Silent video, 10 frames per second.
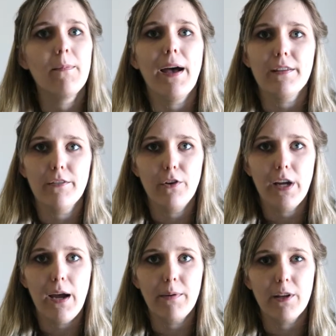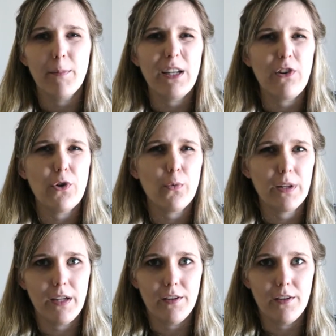passive vocabulary, I mean, you don't really